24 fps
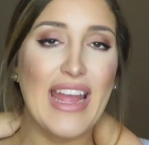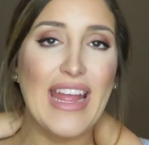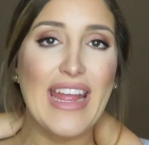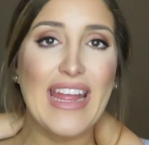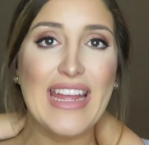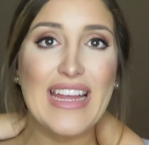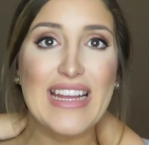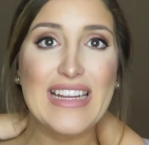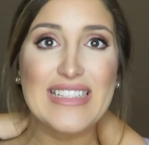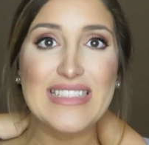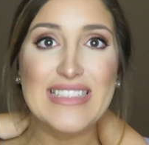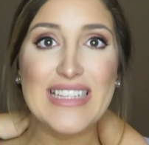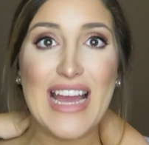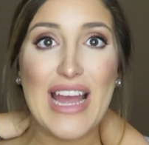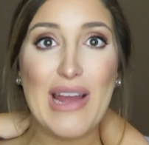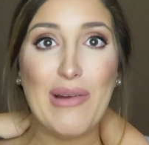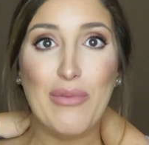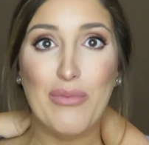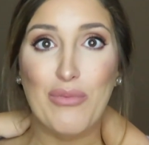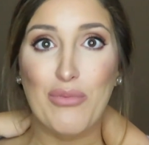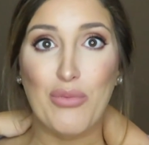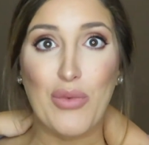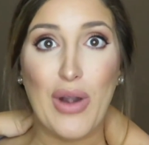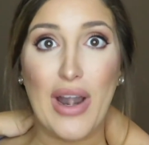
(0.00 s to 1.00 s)
and
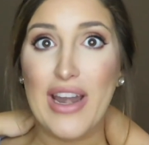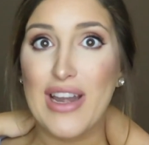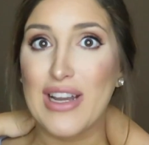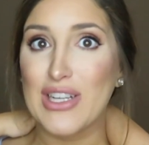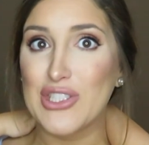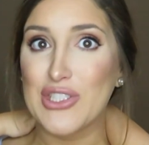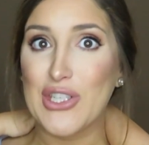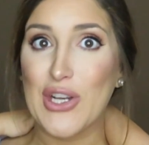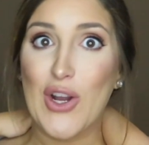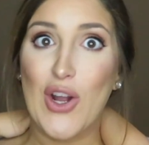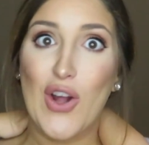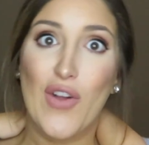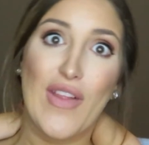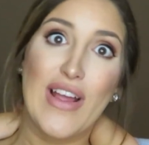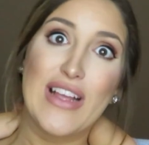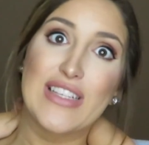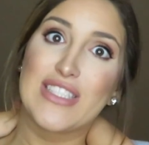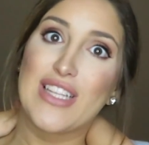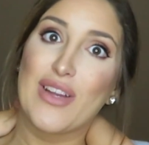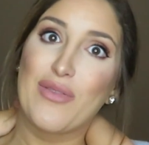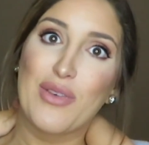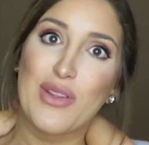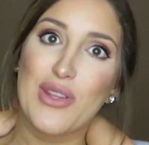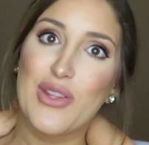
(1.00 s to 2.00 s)
I'm ready to share all that
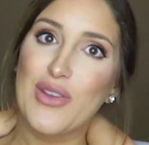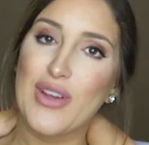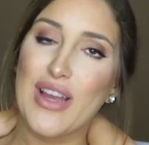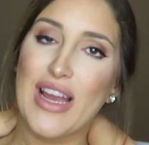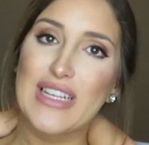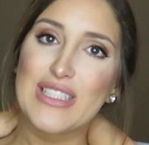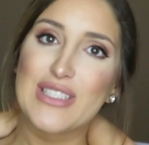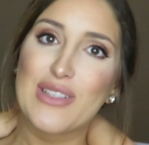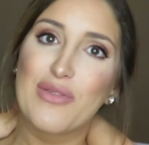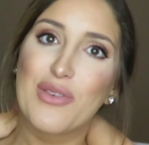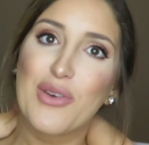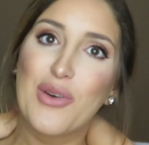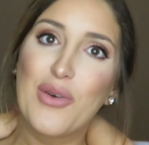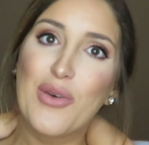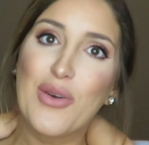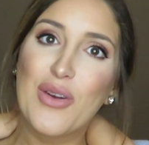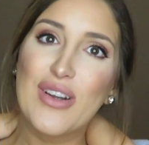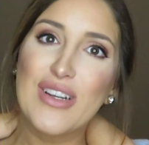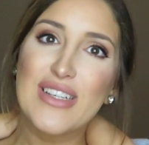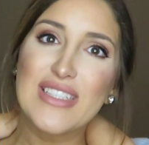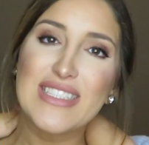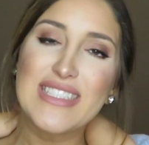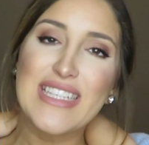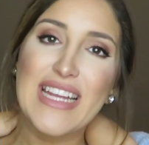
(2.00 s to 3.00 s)
stuff with you guys, of
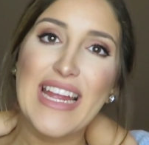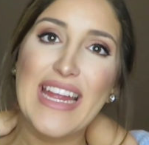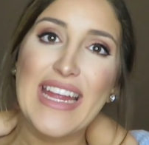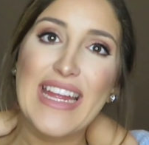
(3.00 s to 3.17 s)
course.